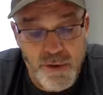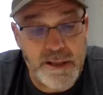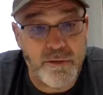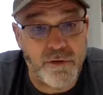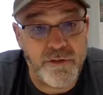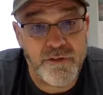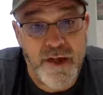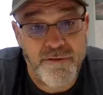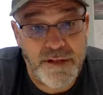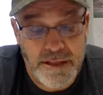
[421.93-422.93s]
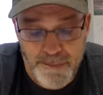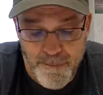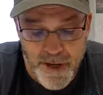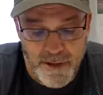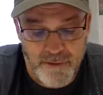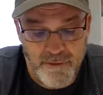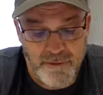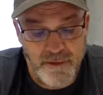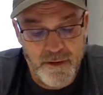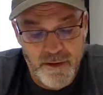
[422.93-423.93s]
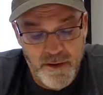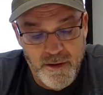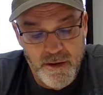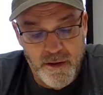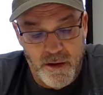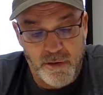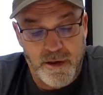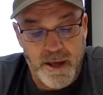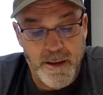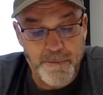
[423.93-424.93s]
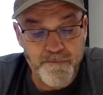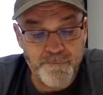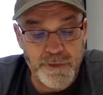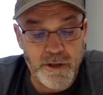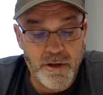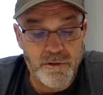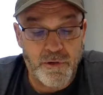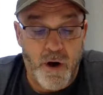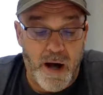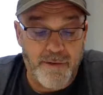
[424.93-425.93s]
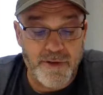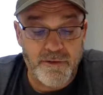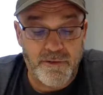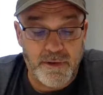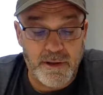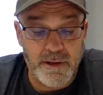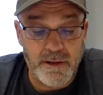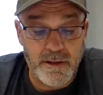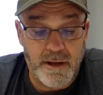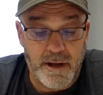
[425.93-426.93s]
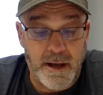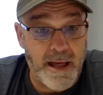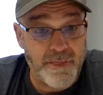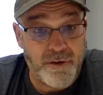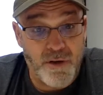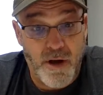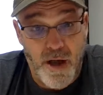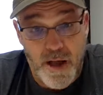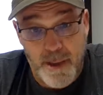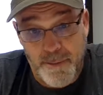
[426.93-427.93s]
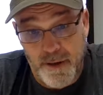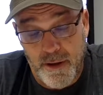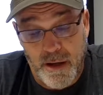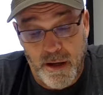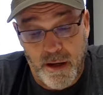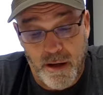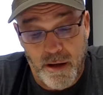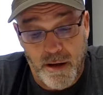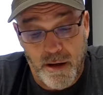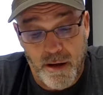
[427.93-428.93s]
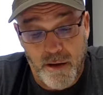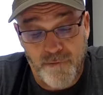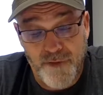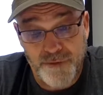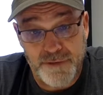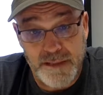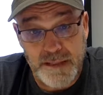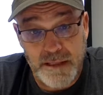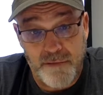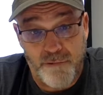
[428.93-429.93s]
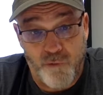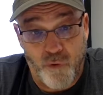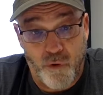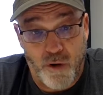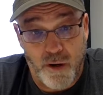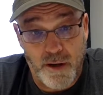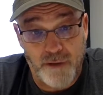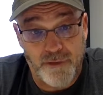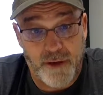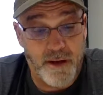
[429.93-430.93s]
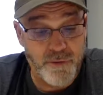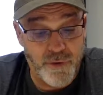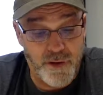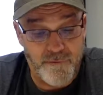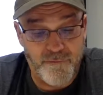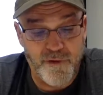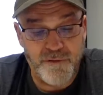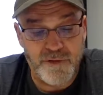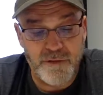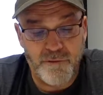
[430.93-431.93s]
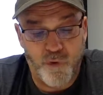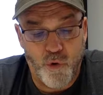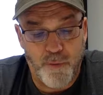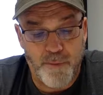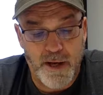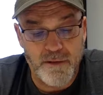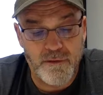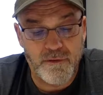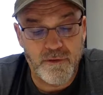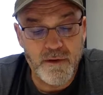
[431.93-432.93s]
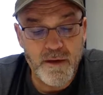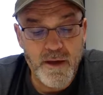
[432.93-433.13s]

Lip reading: equals 70 months. Okay? So obviously, at the top, 15 and 4 is 154 months.